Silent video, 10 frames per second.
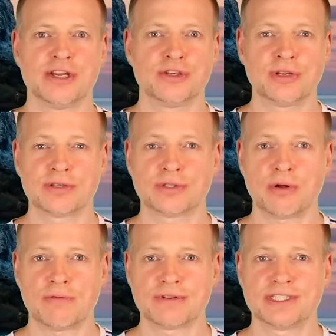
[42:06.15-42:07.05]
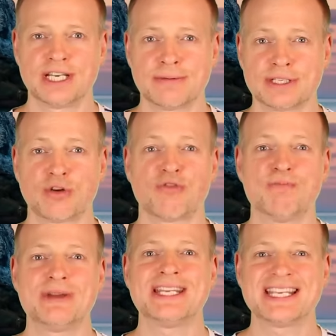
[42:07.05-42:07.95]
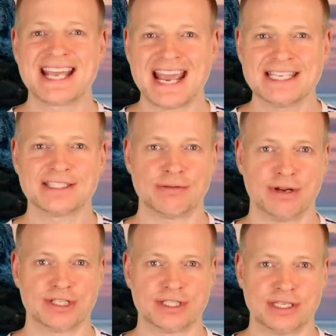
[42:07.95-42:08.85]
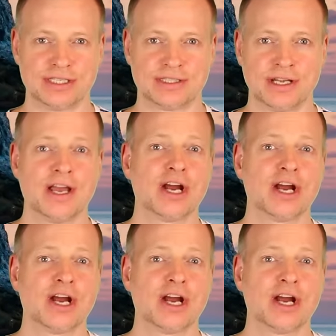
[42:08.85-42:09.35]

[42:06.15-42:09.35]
you need to solve a series of mini case questions.